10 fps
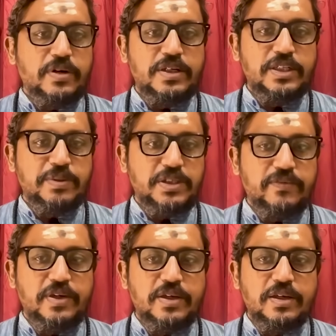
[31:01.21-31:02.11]
any
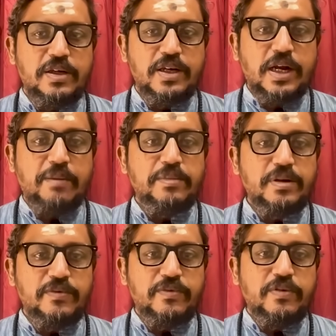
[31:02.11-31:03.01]
specific
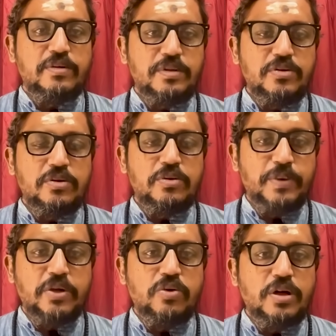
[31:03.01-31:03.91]
Kamya, for
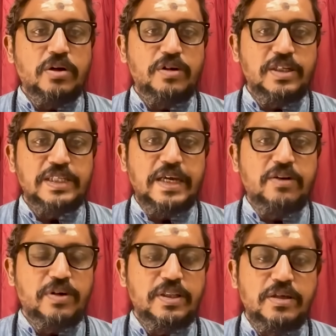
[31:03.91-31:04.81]
Prayoga or desire
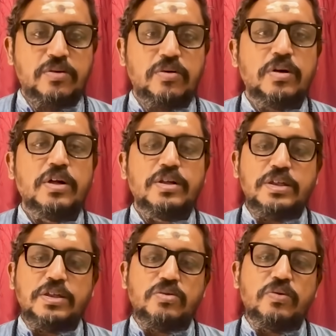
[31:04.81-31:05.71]
or anything. No.
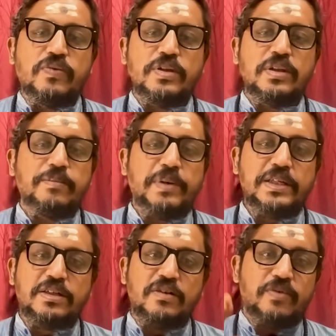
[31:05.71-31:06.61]
Just do for the
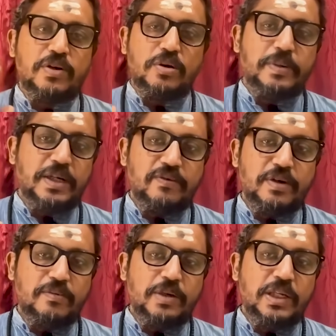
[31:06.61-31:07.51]
pleasure of Vatuka Bhairava.
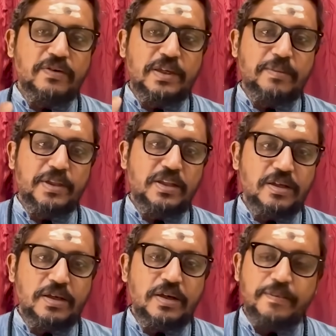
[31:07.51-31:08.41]
Devata Priti,
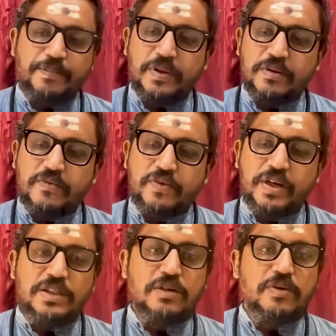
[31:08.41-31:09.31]

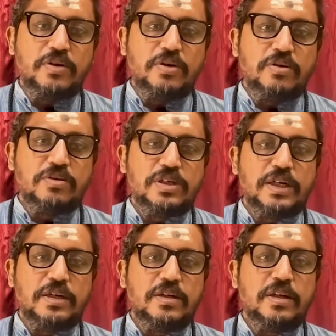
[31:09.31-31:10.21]
finish the Vatuka
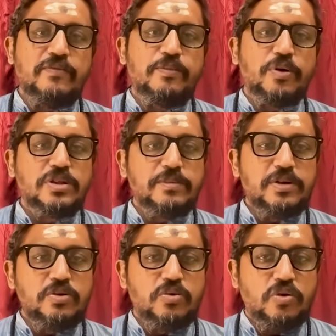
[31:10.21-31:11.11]
Anushthan. If possible,
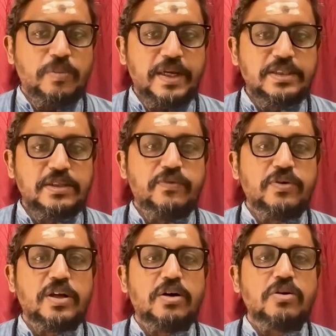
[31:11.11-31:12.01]
do homas. If you
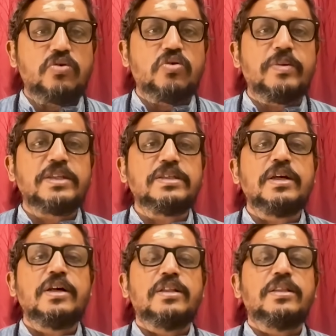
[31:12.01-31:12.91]
cannot do homas,
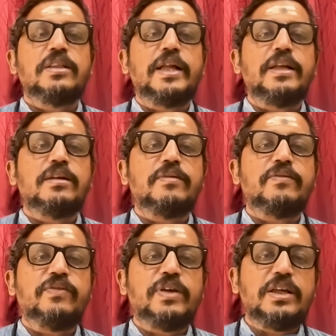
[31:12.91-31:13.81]
then
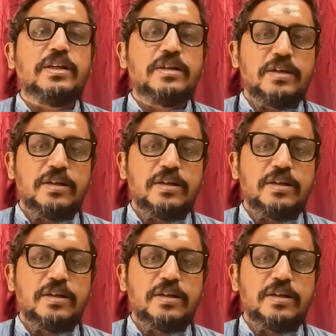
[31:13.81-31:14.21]
feed